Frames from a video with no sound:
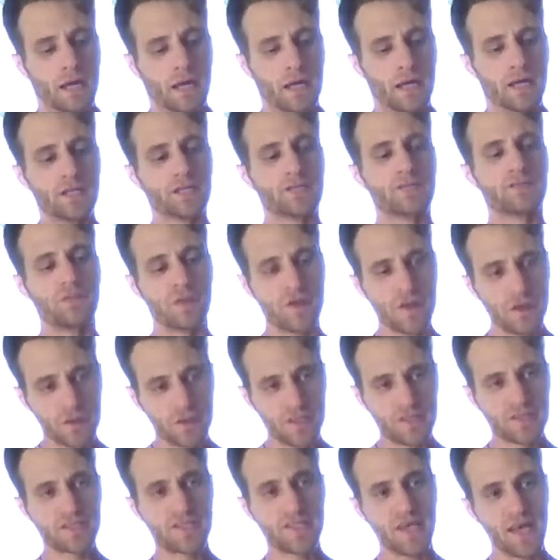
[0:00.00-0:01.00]
it's
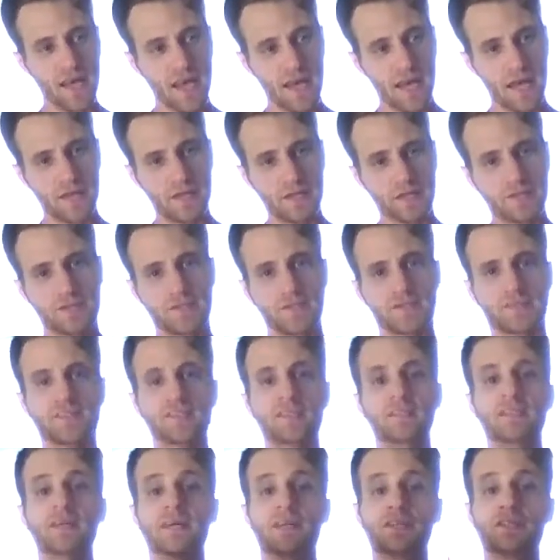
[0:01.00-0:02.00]
very sad to
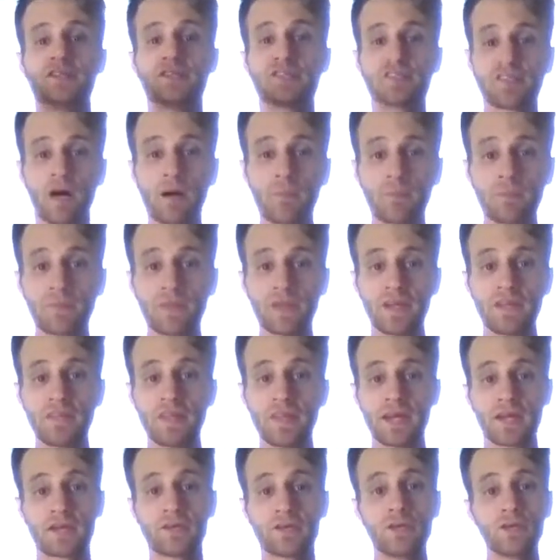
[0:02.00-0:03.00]
see that something
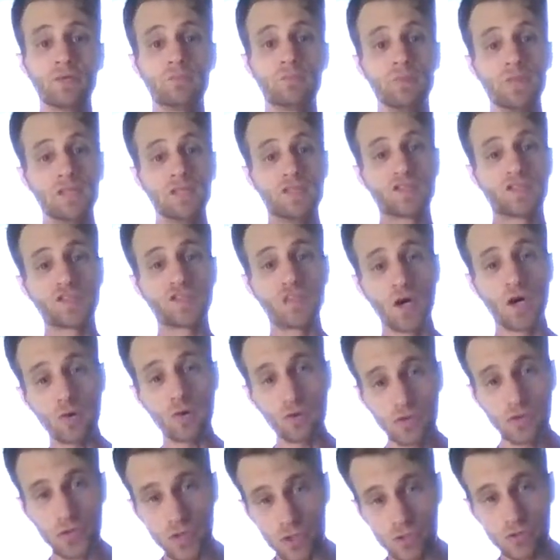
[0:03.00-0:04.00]
that could be so
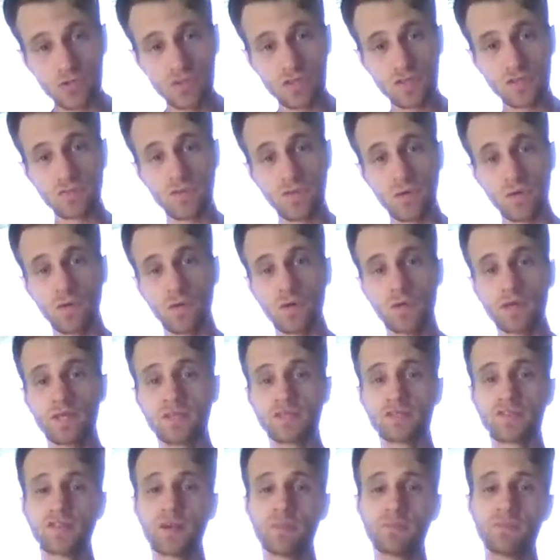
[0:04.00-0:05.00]
useful and
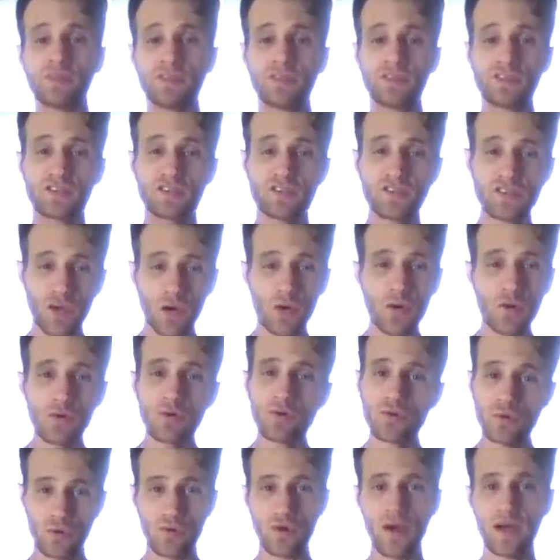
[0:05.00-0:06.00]
something so
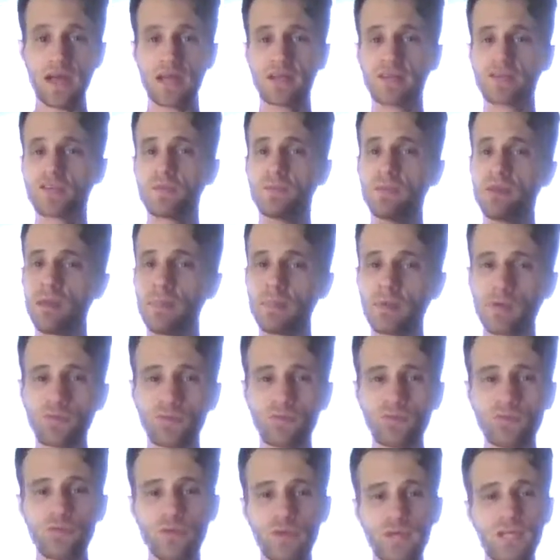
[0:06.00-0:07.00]
great to be able to
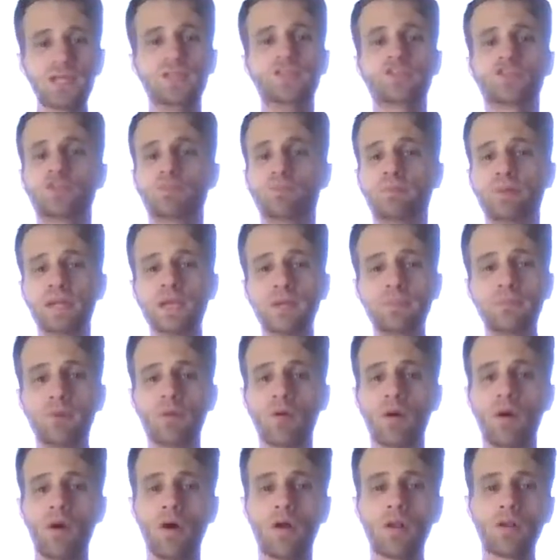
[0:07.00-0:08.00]
reach people
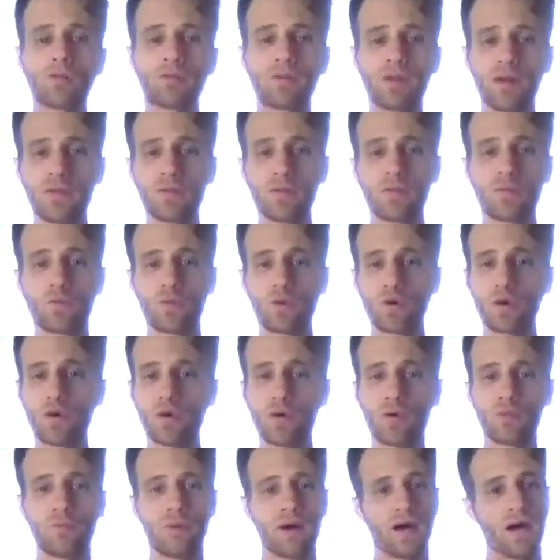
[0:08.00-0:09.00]
all around the
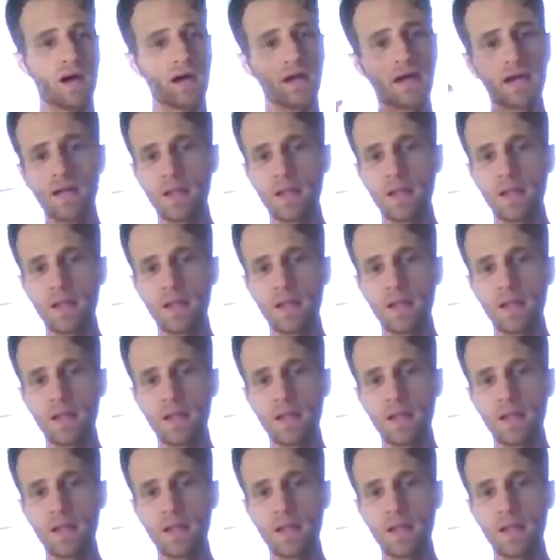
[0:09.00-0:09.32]
world by